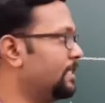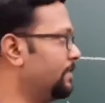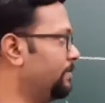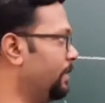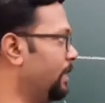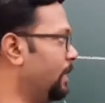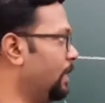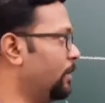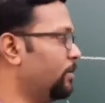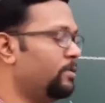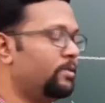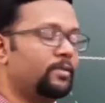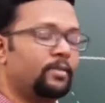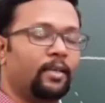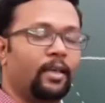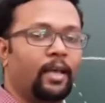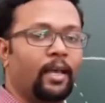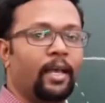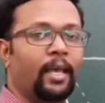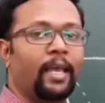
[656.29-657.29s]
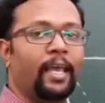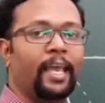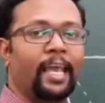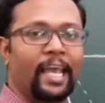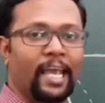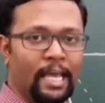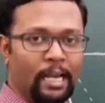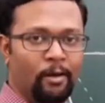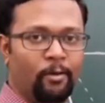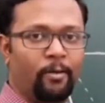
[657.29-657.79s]
we use
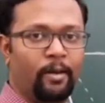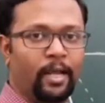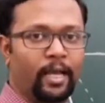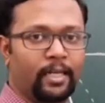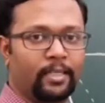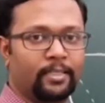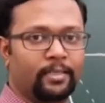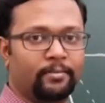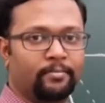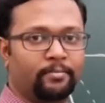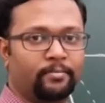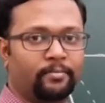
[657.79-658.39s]
yellow light.